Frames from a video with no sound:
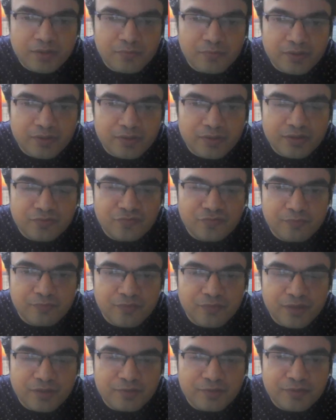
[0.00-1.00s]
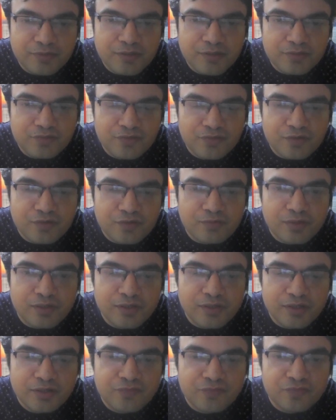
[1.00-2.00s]
what is a verification and
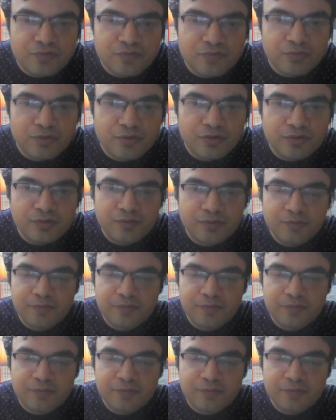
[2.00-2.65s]
validation model?